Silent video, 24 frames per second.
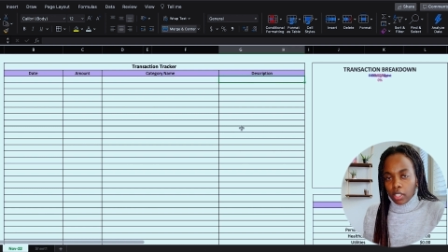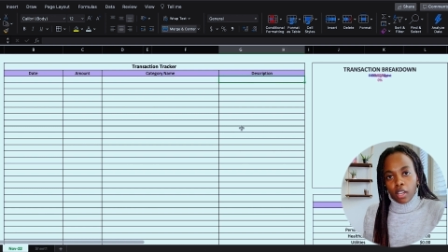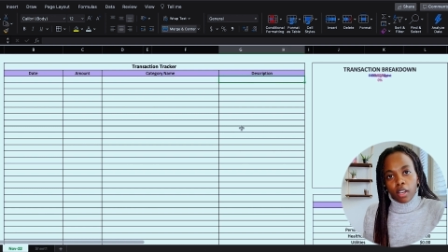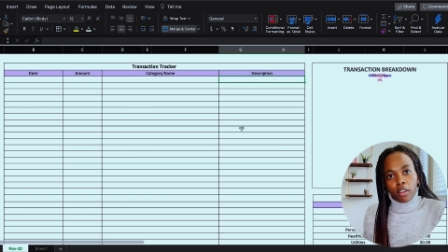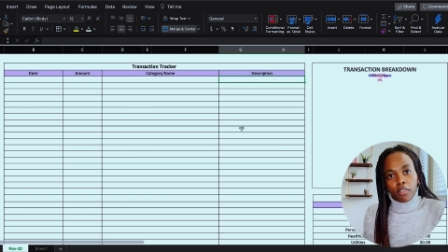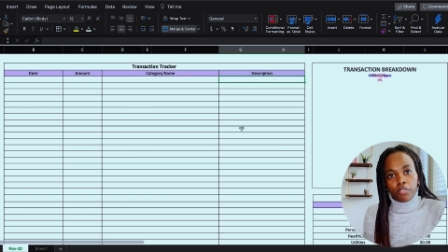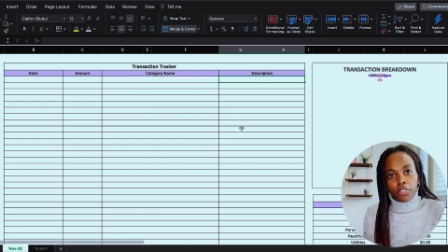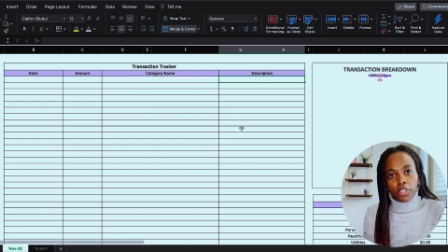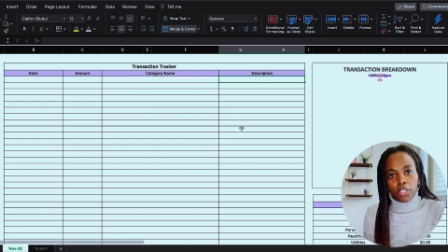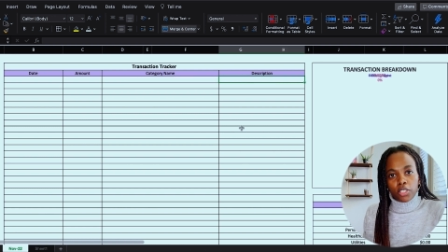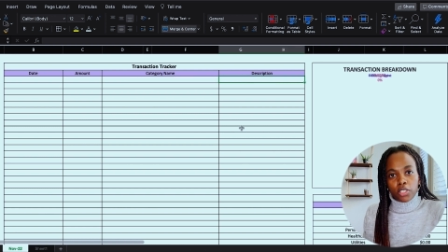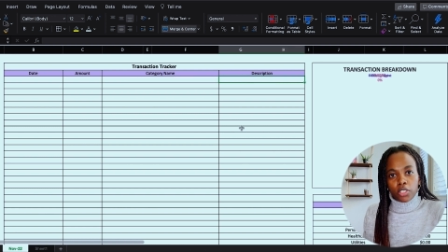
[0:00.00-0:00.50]

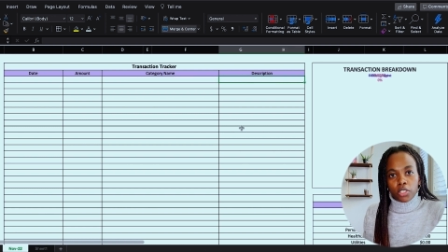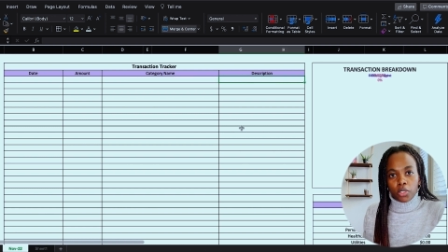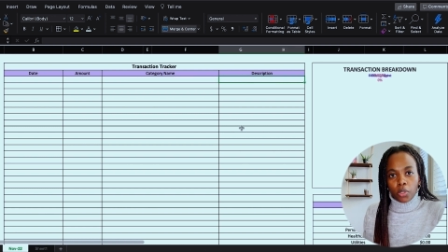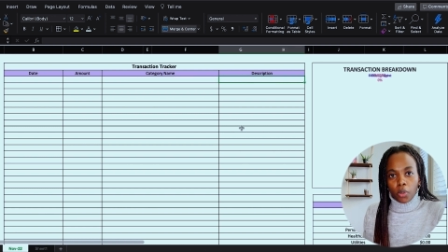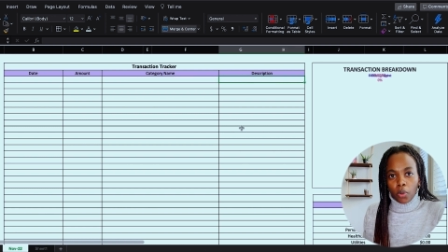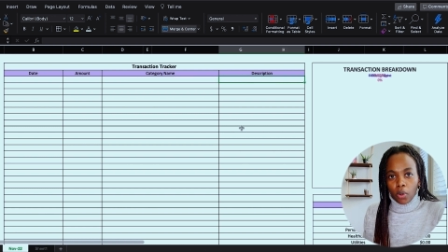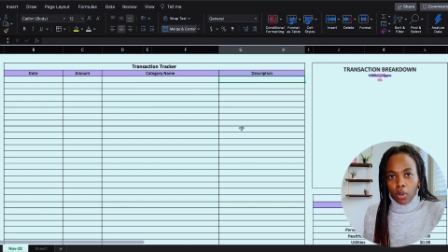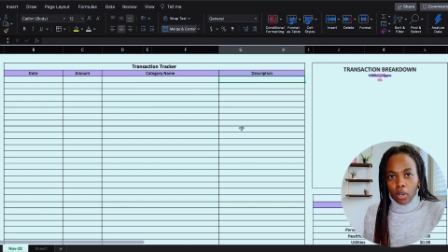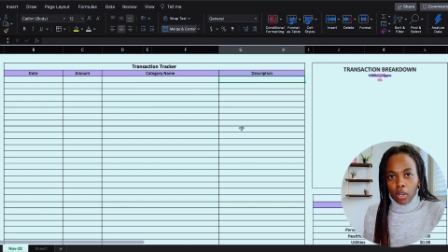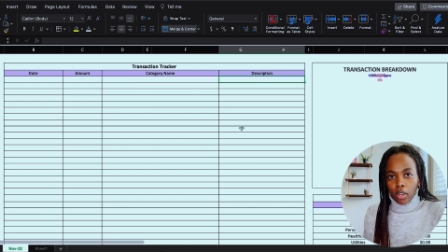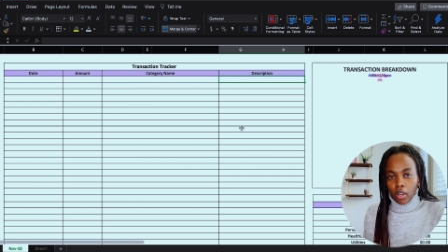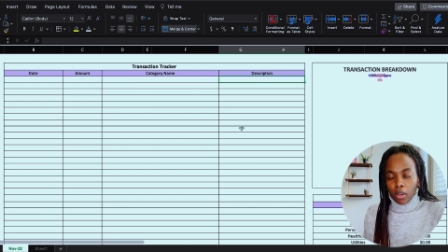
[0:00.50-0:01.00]
of the
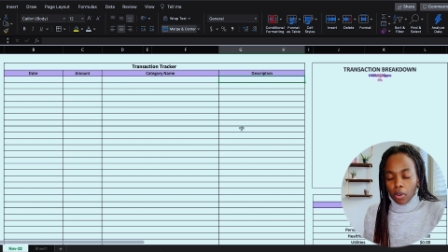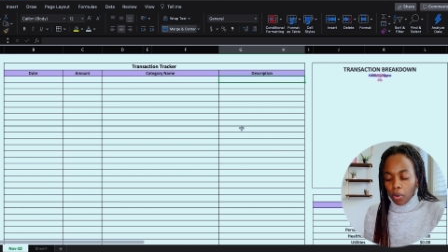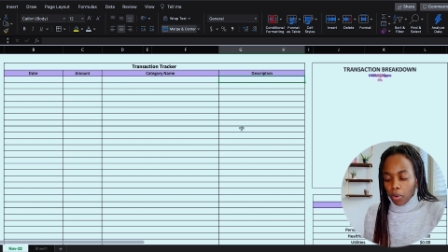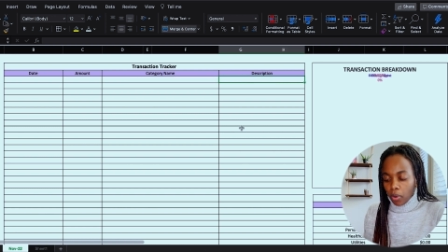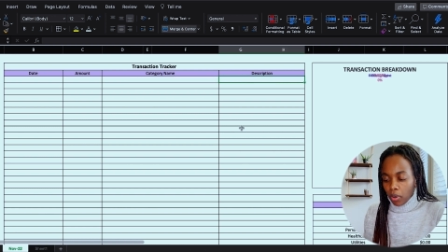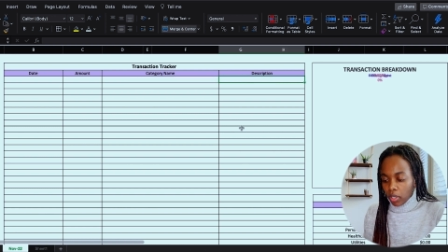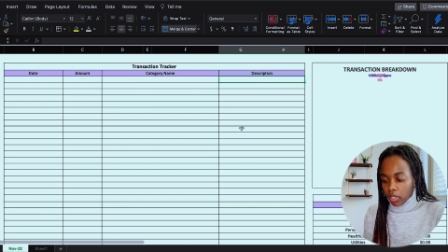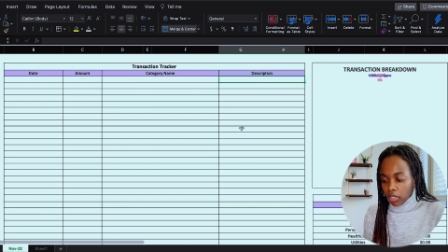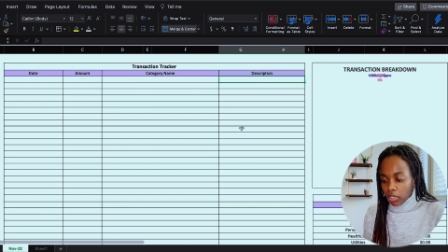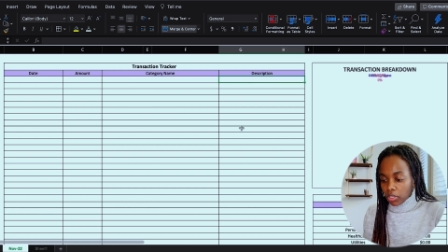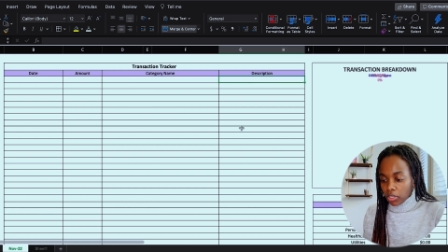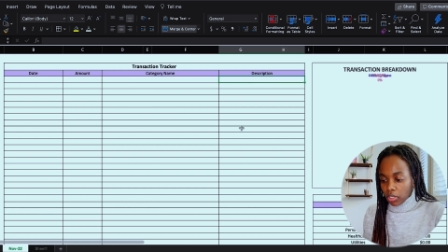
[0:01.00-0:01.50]
store
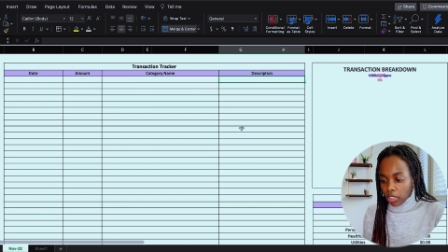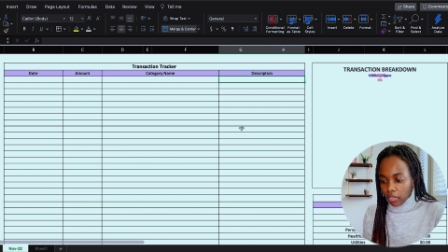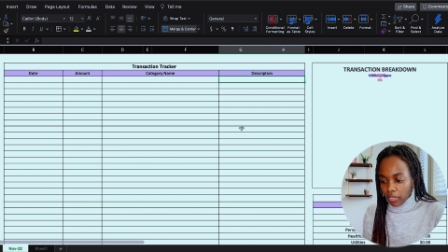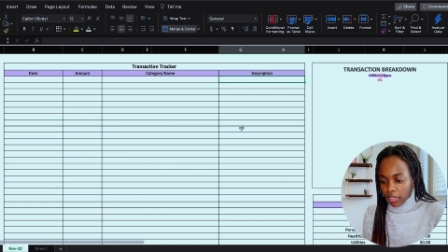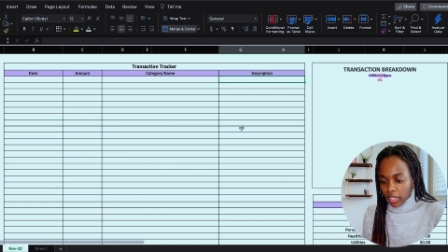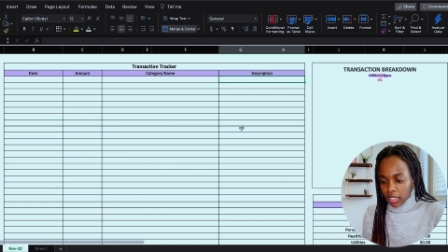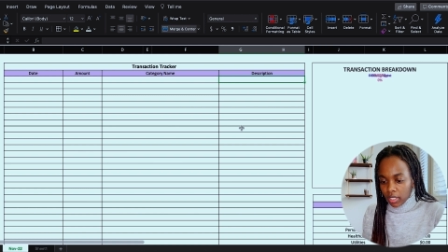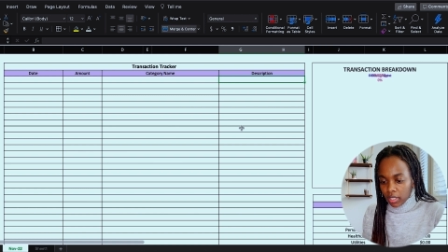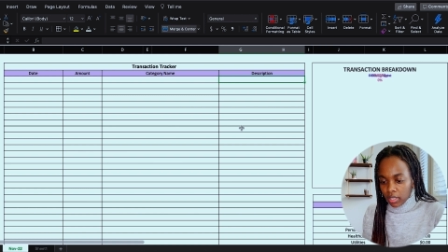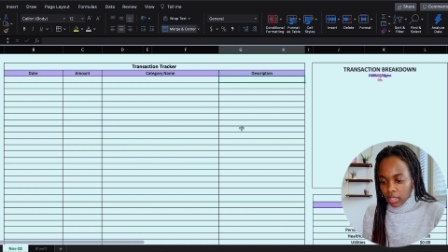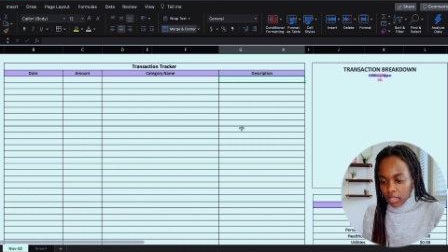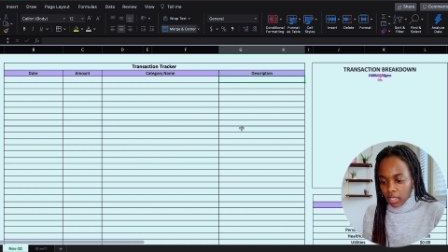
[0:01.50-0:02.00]
or
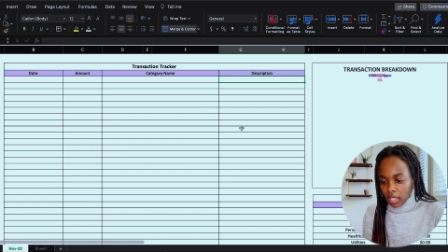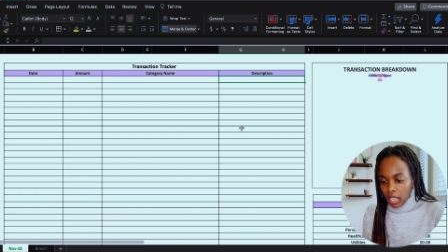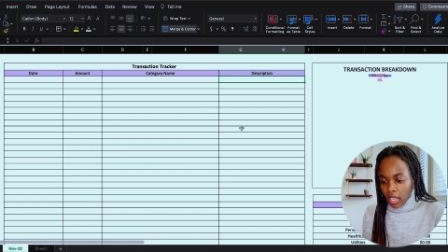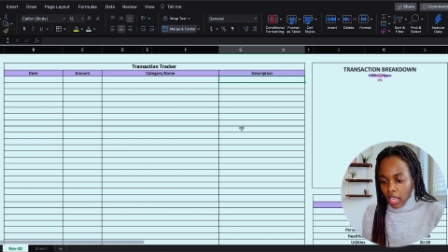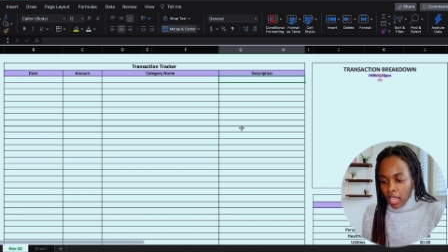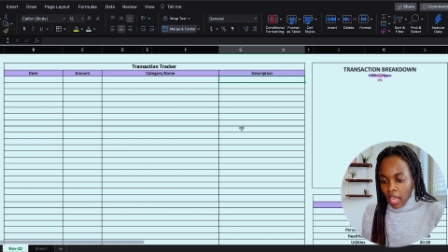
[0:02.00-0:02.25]
service.